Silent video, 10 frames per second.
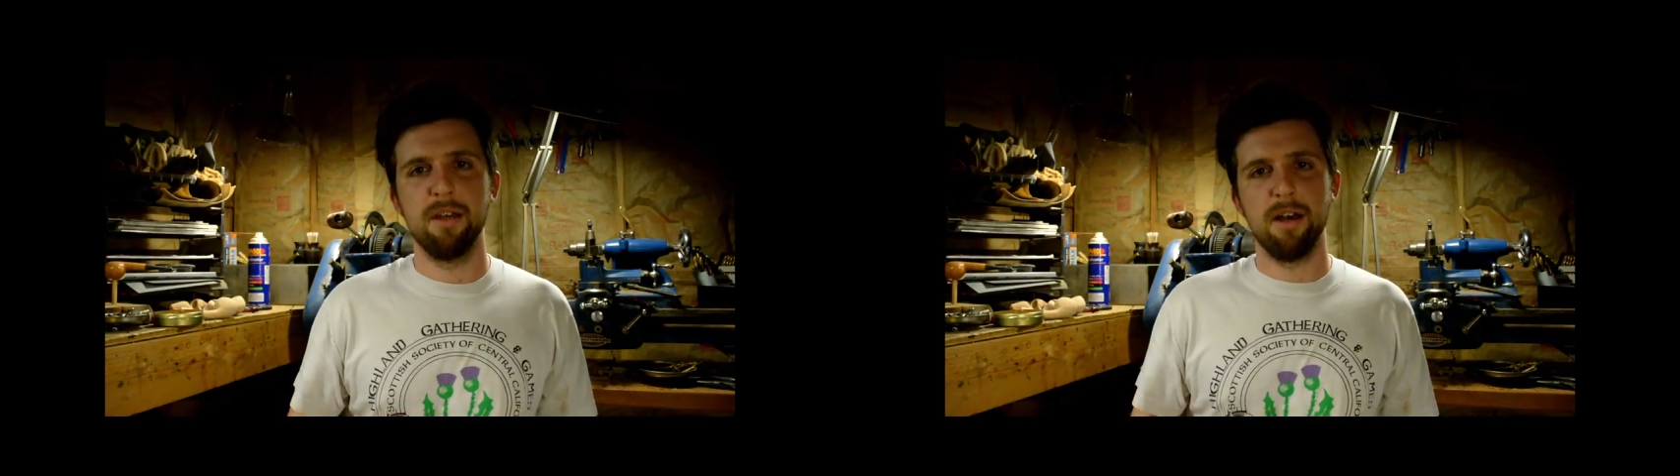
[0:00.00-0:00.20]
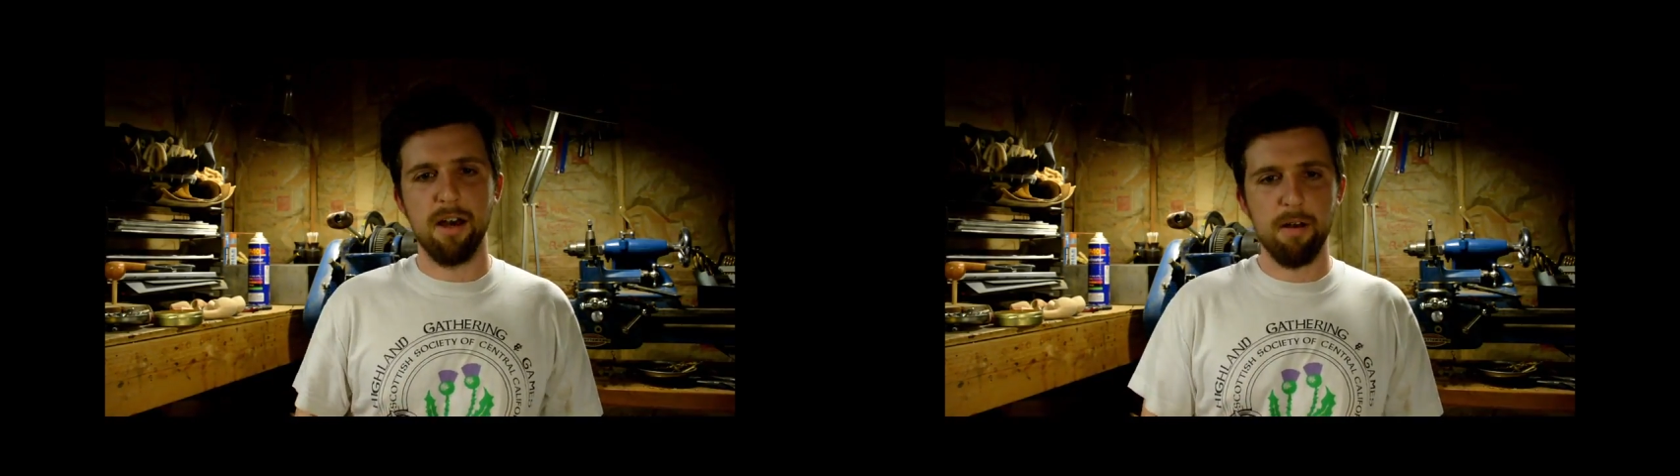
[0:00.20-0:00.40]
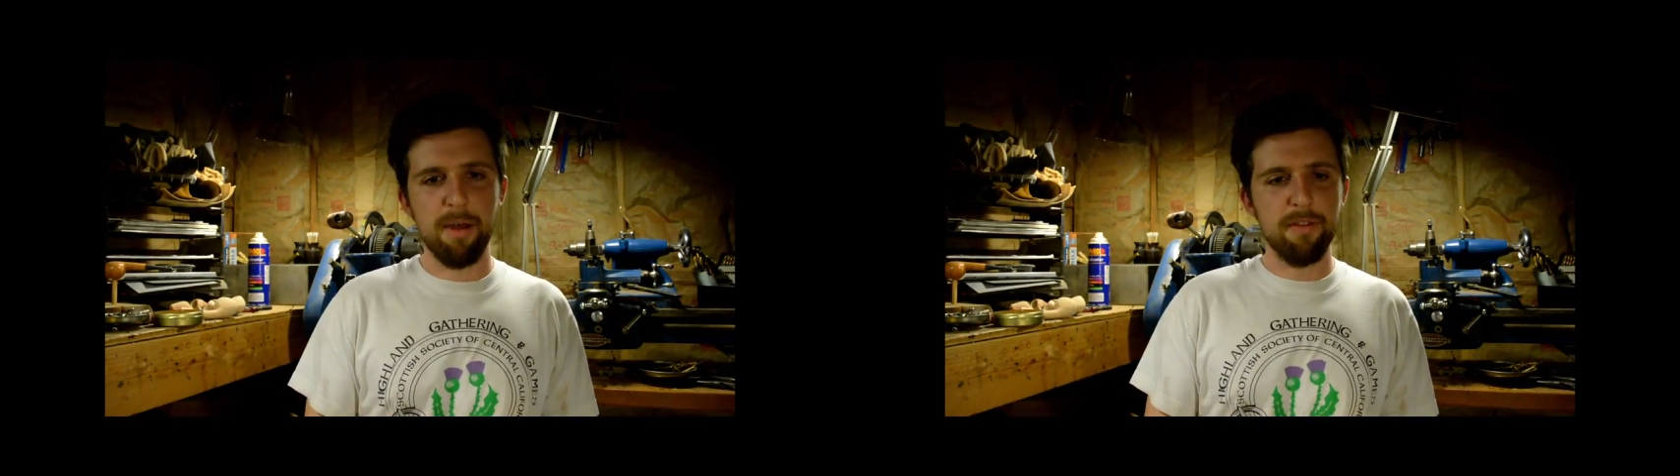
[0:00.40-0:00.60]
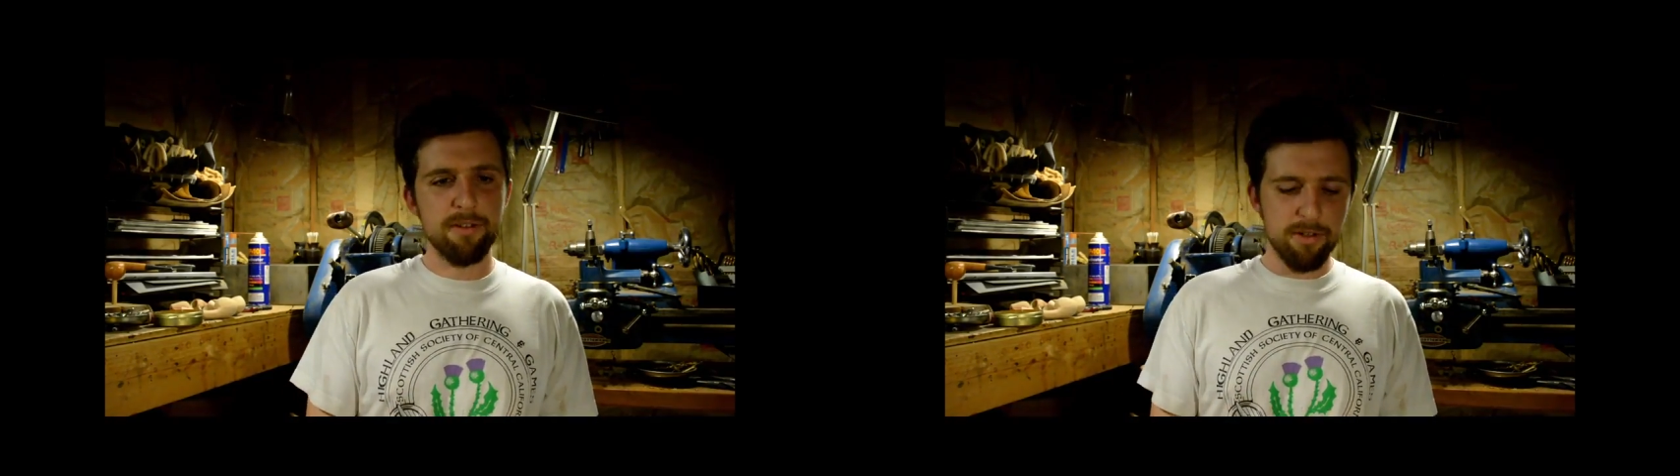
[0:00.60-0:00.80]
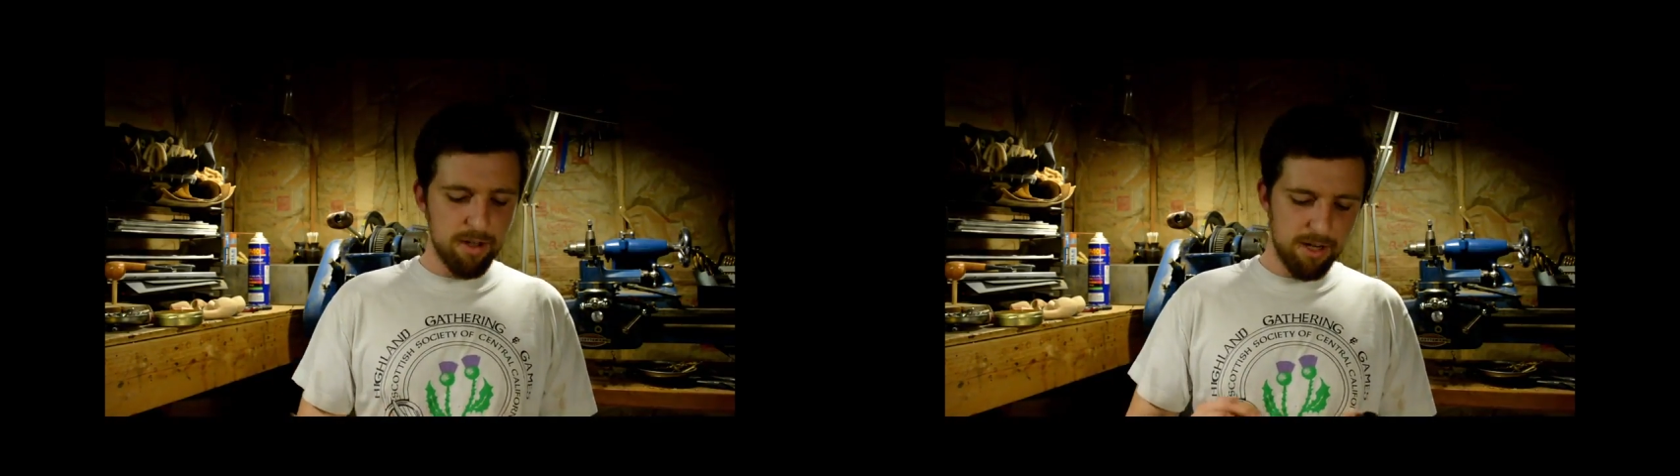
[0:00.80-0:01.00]
And
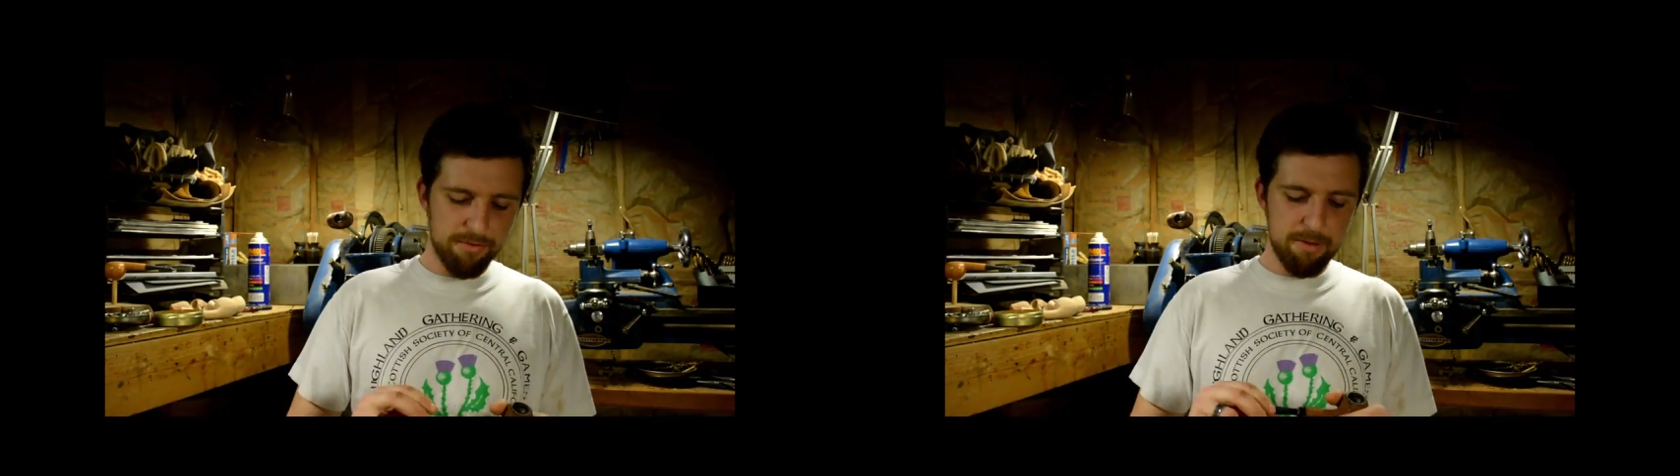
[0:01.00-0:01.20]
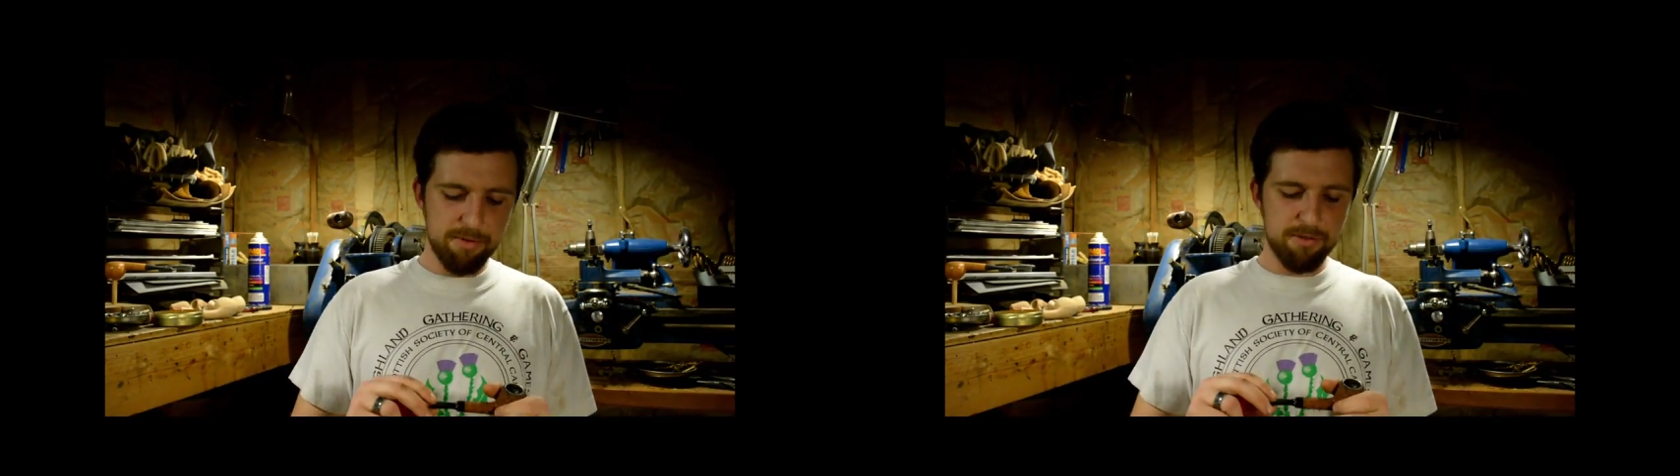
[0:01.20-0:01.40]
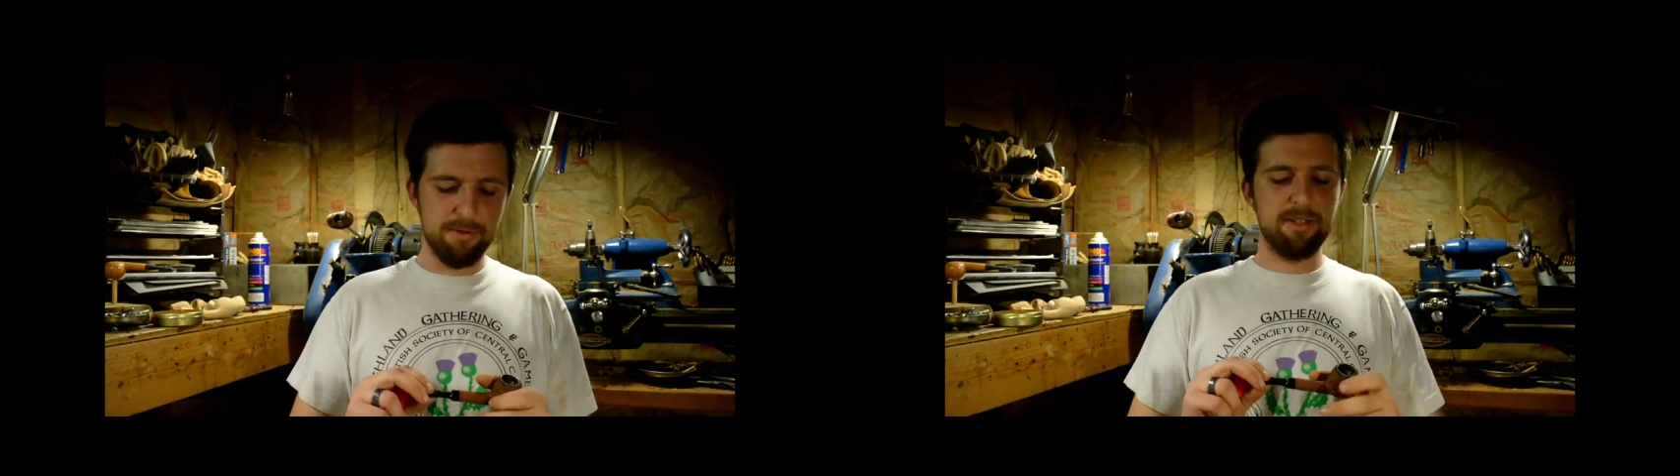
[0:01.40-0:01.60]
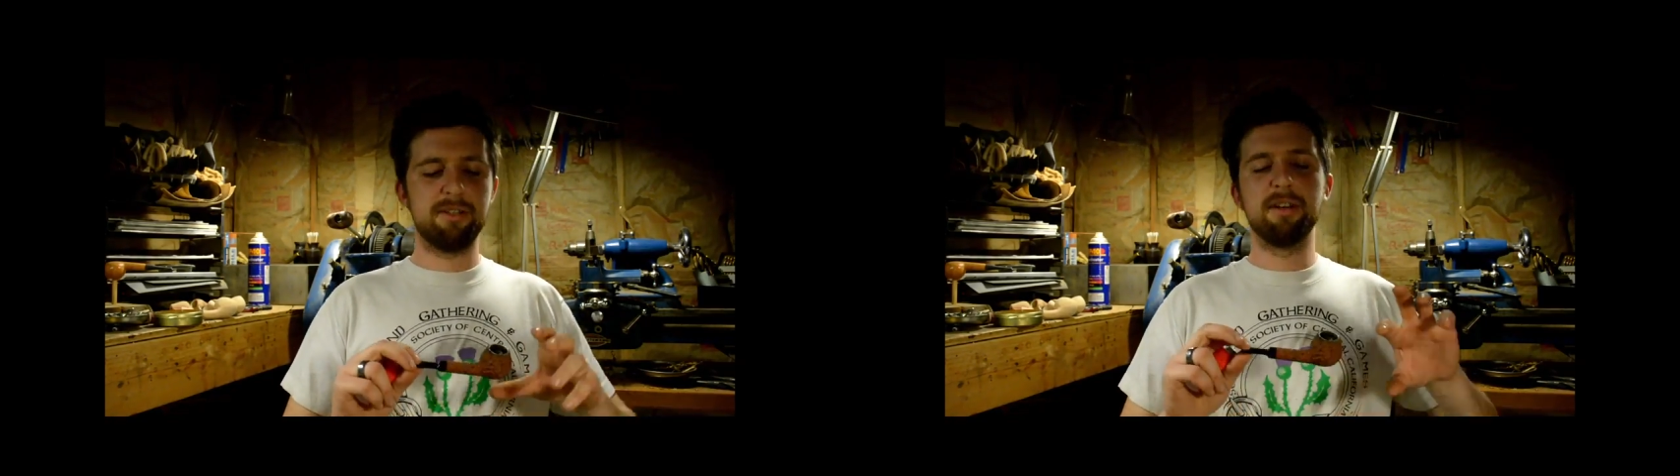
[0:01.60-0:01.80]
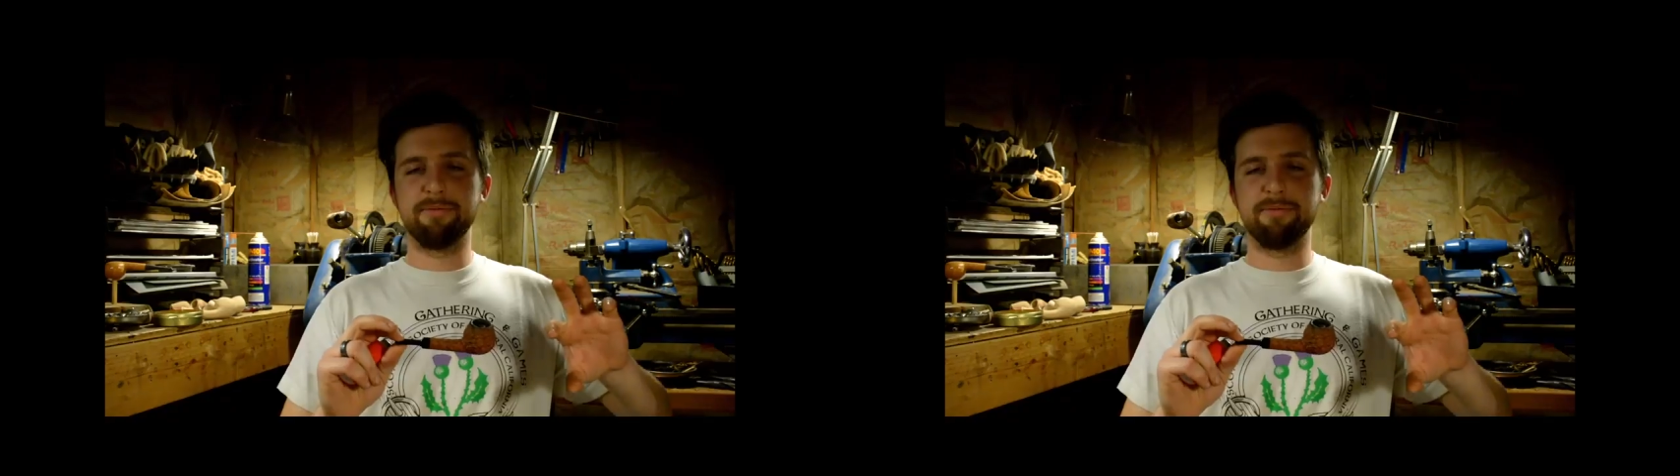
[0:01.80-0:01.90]
there's a lot of in-between stuff,